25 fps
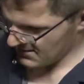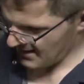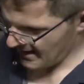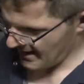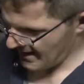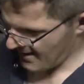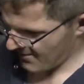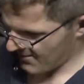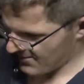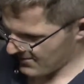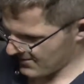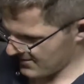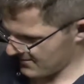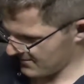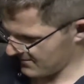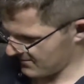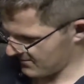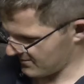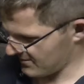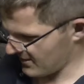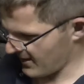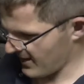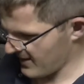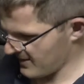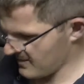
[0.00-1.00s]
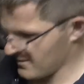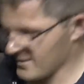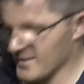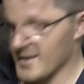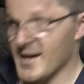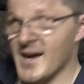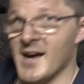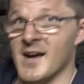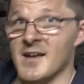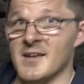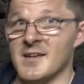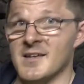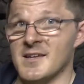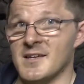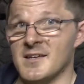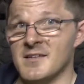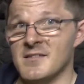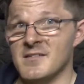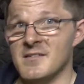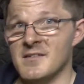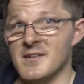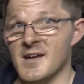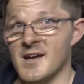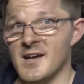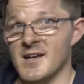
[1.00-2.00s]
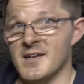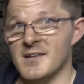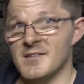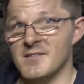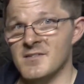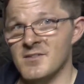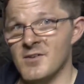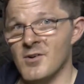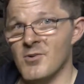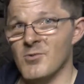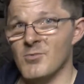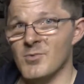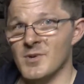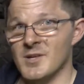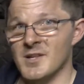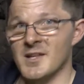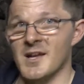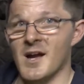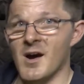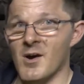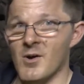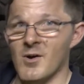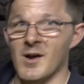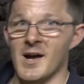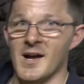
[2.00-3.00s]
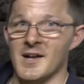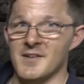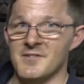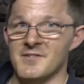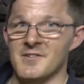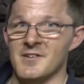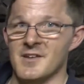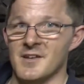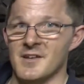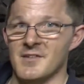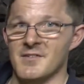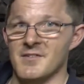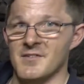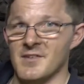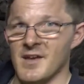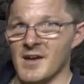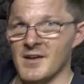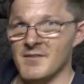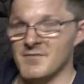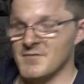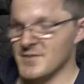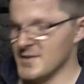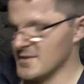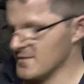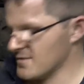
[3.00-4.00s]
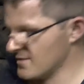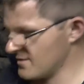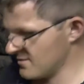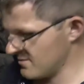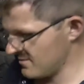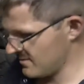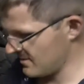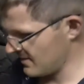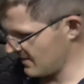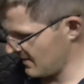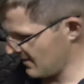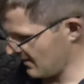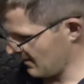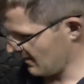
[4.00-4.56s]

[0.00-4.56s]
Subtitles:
Harry and Stanley aren't here today. It's not really OH&S safety, this.